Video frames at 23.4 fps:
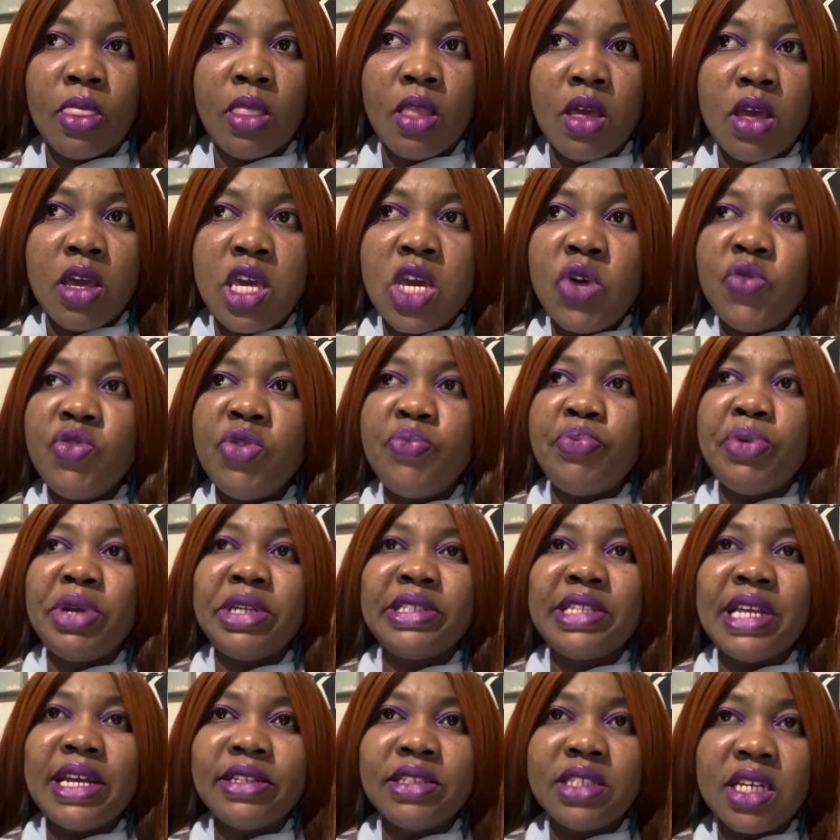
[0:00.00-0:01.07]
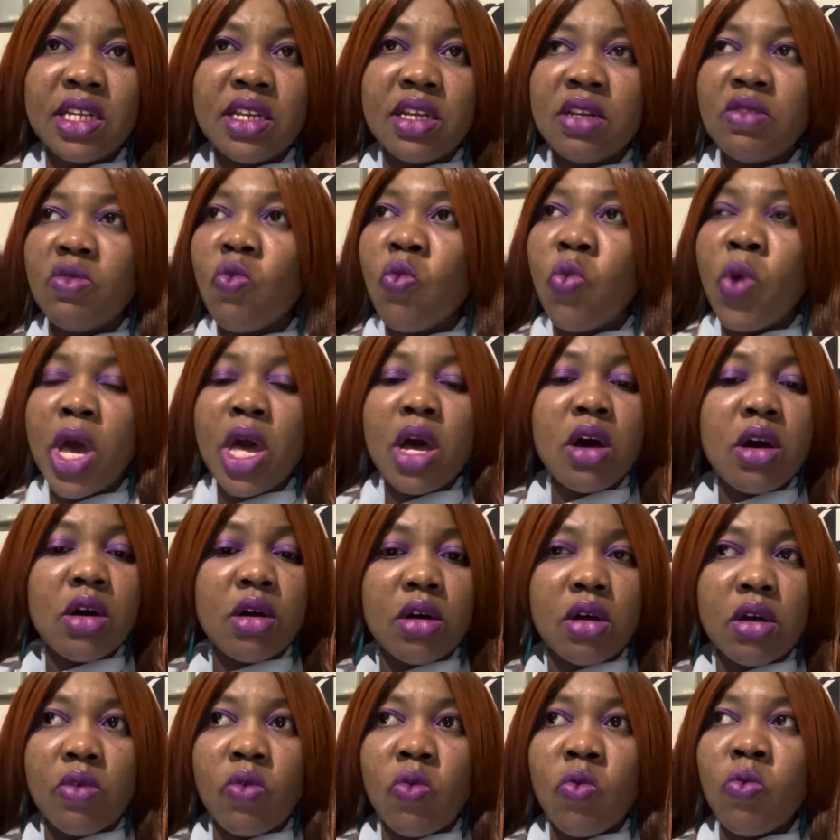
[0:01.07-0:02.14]
He represented it
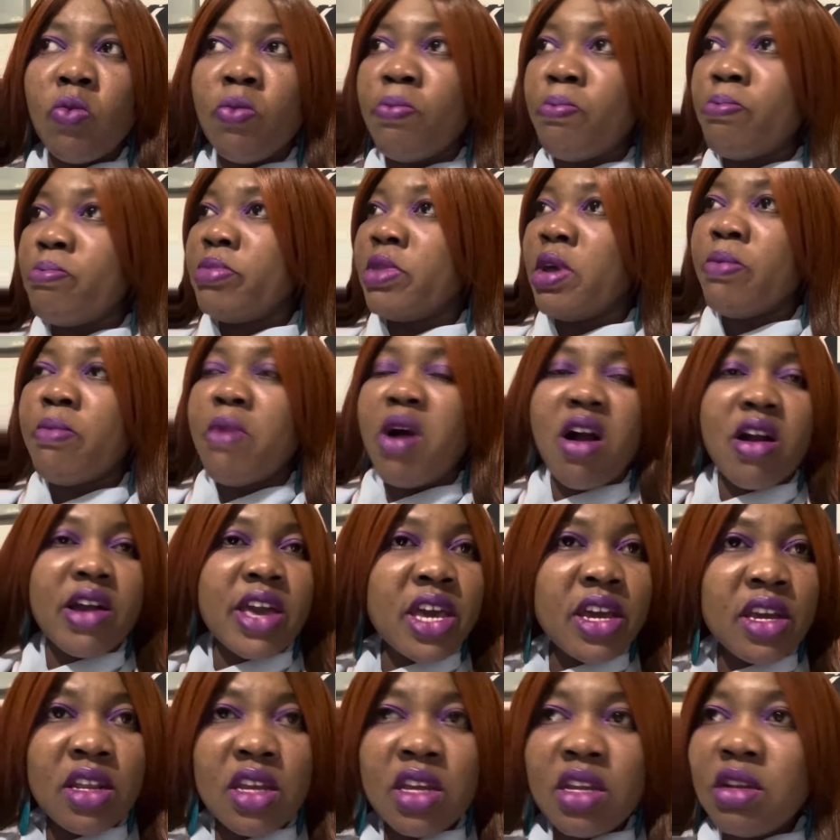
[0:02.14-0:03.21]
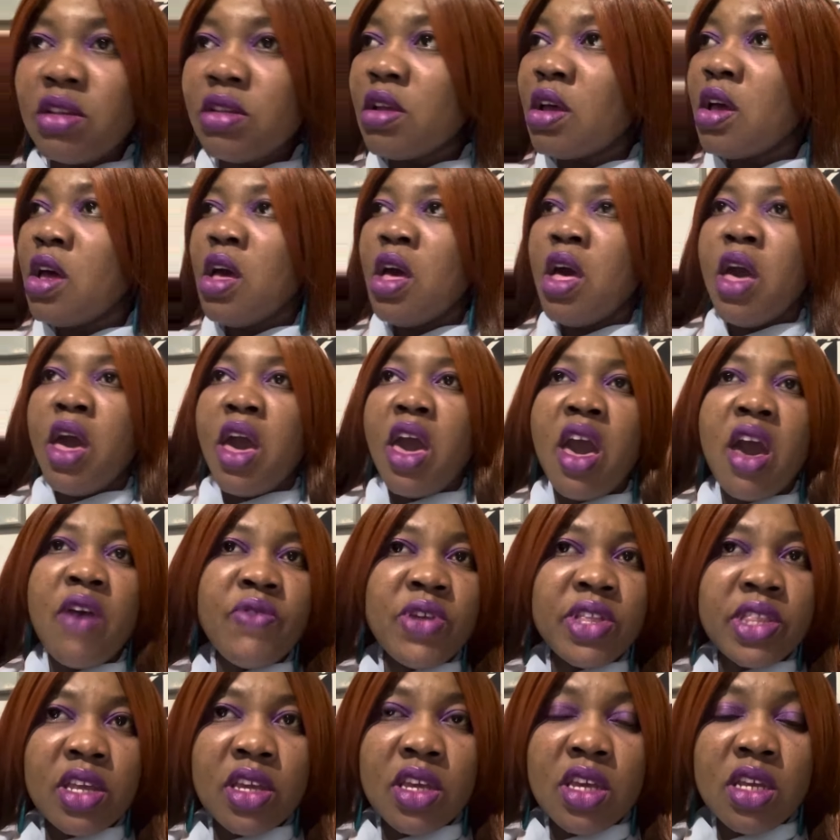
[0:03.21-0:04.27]
well. The marketing,
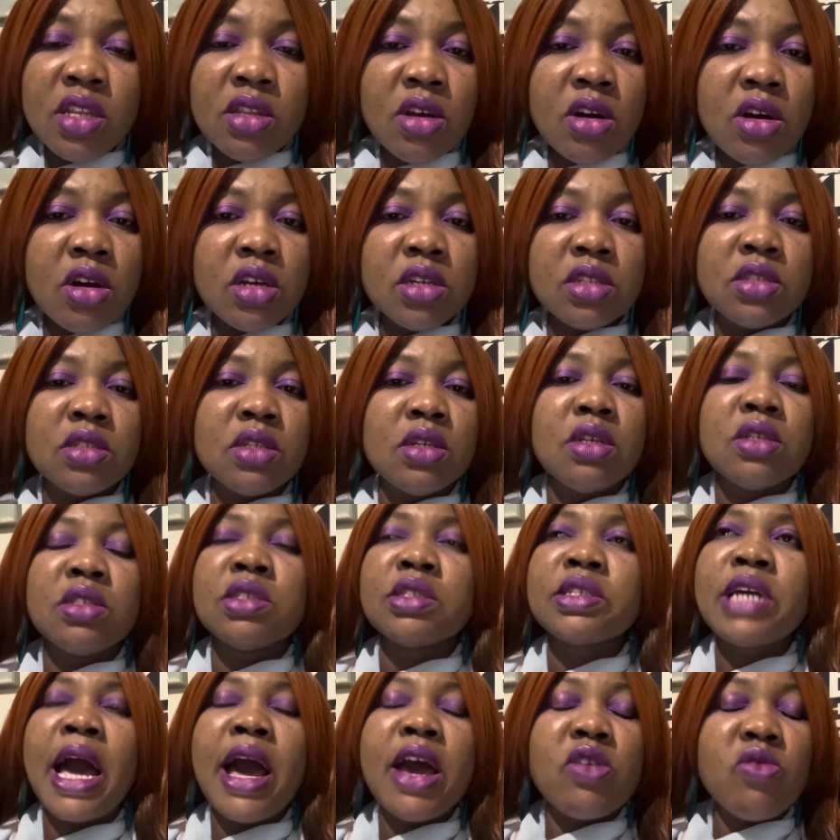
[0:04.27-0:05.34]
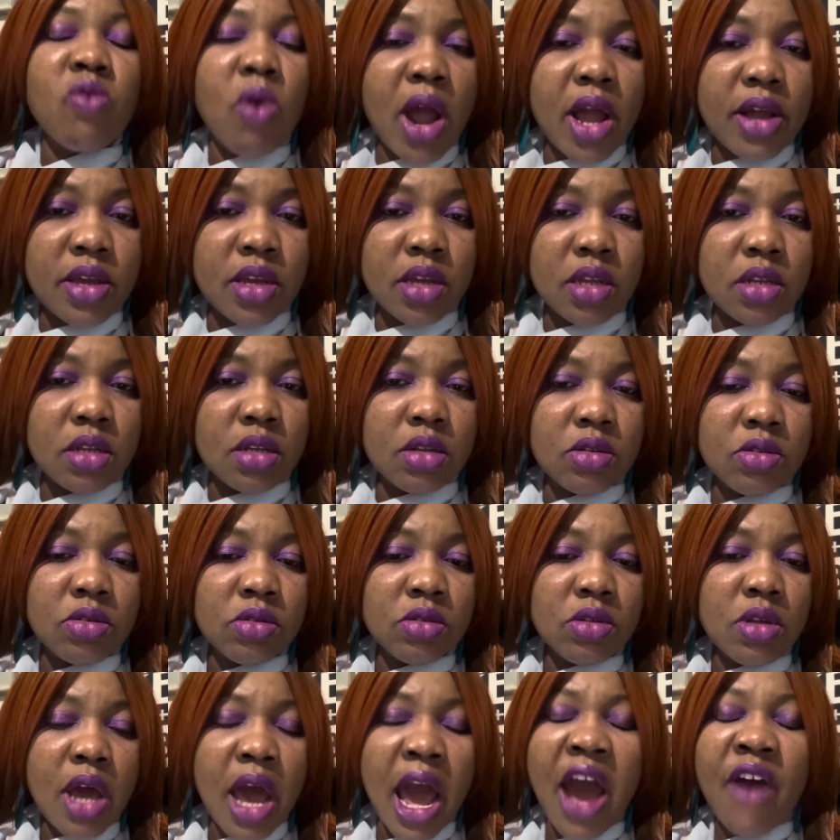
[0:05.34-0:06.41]
everything he does, skyrocketing.
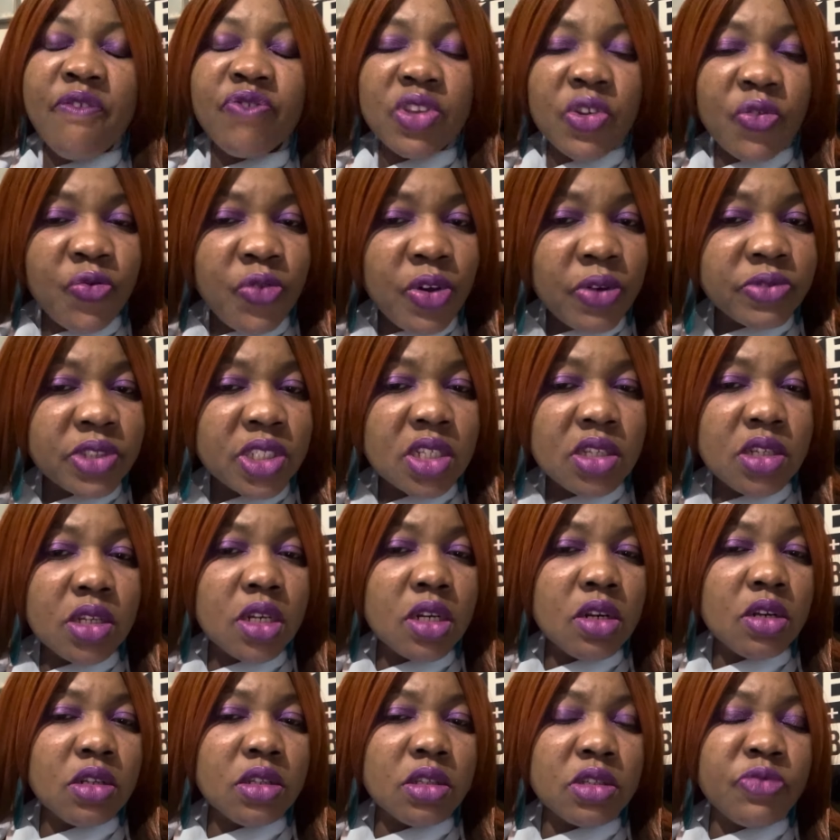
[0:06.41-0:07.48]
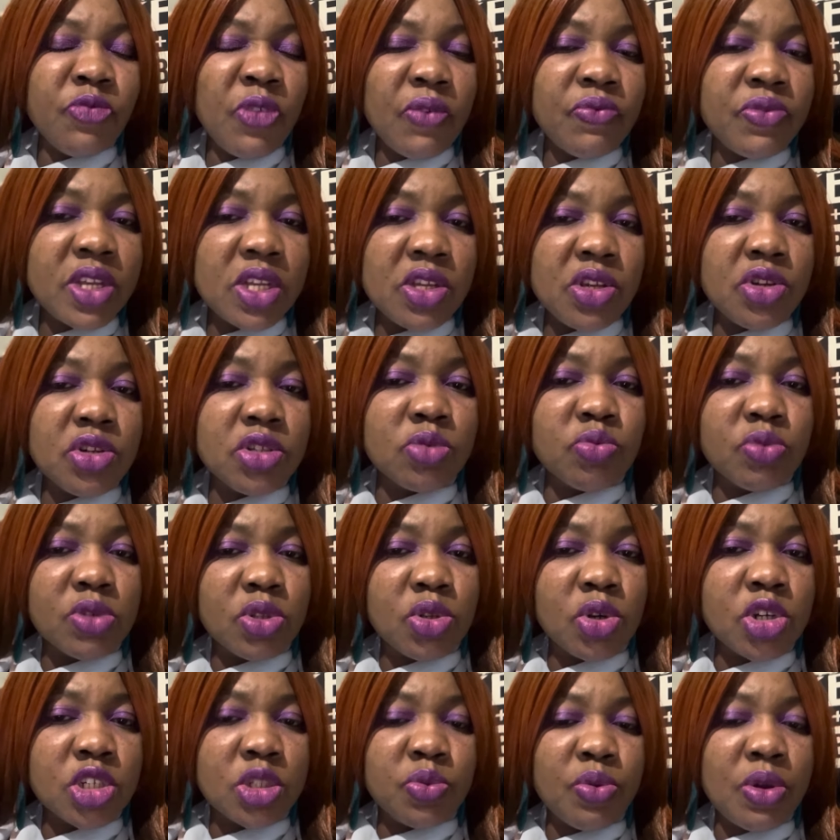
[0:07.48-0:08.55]
After 15 years with
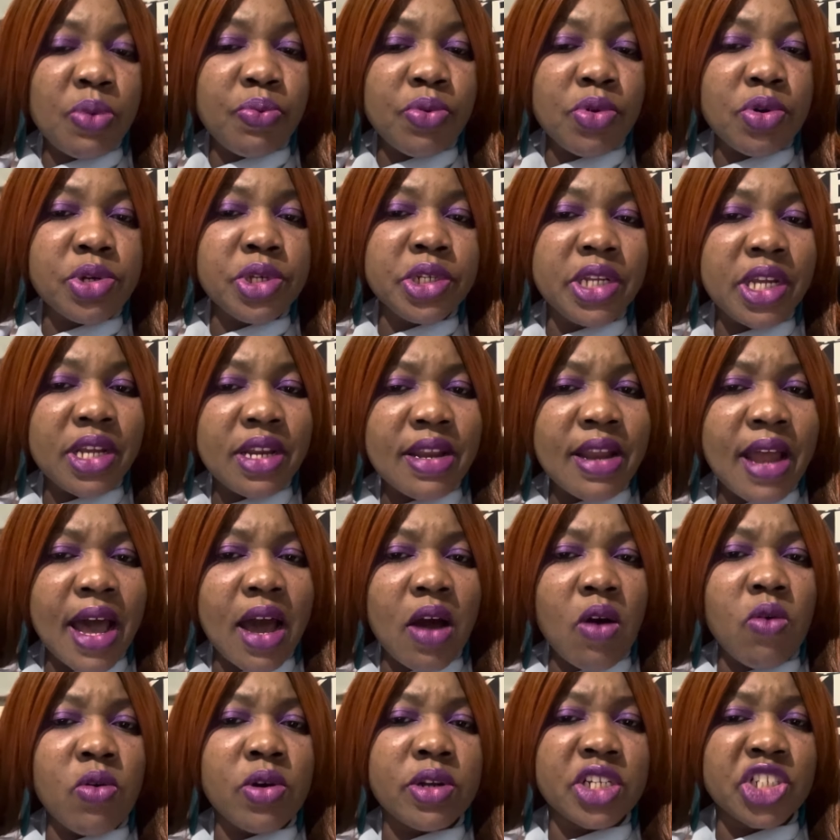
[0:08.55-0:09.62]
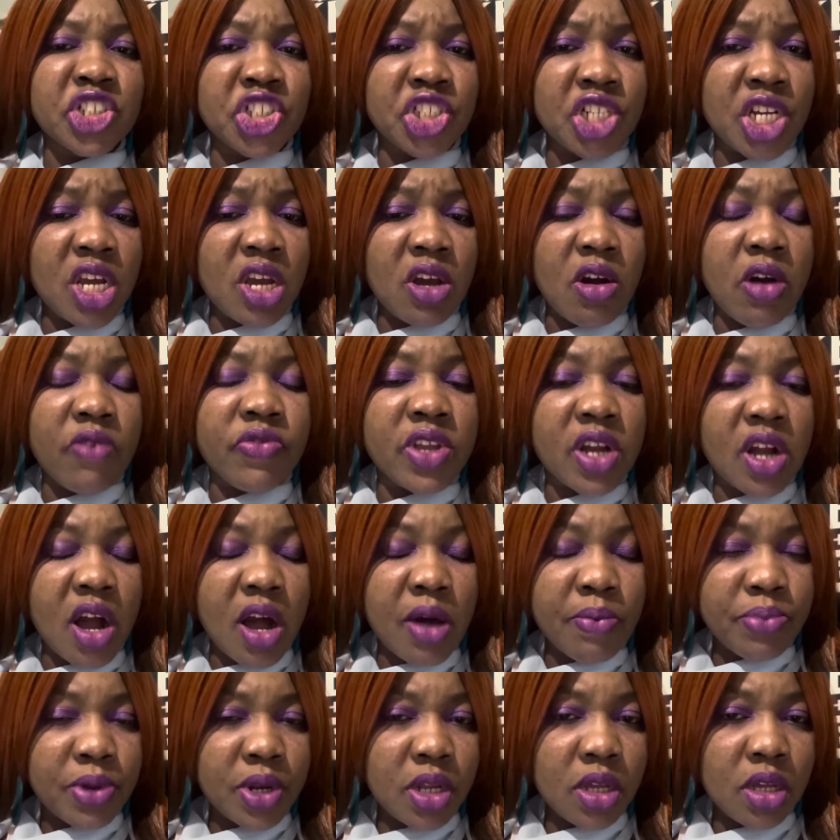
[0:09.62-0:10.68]
those people, you did not own a share of the
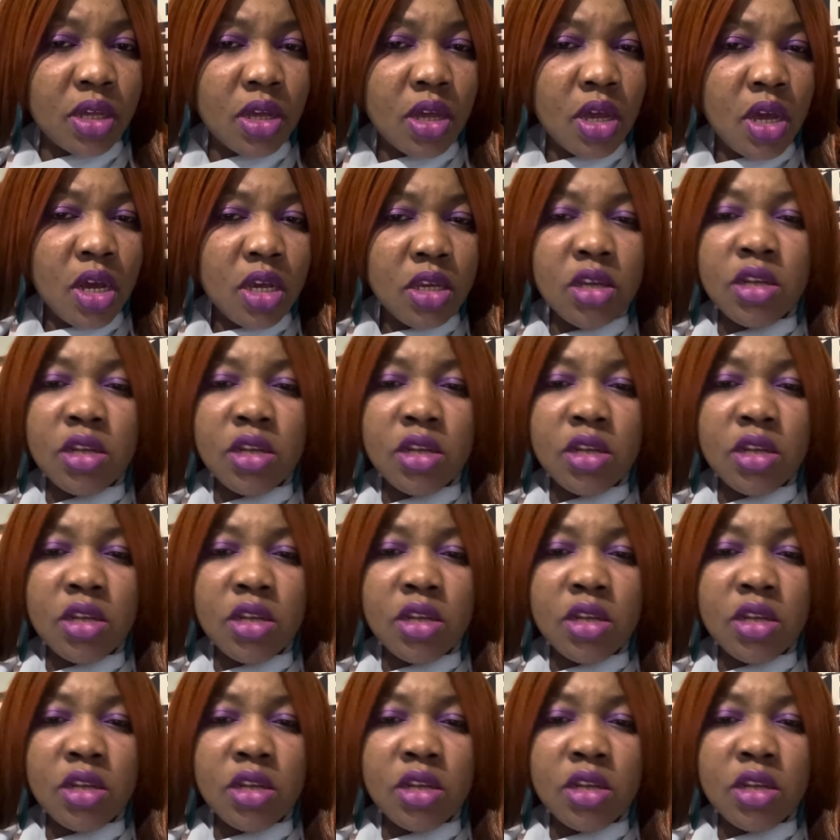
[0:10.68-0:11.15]
company. You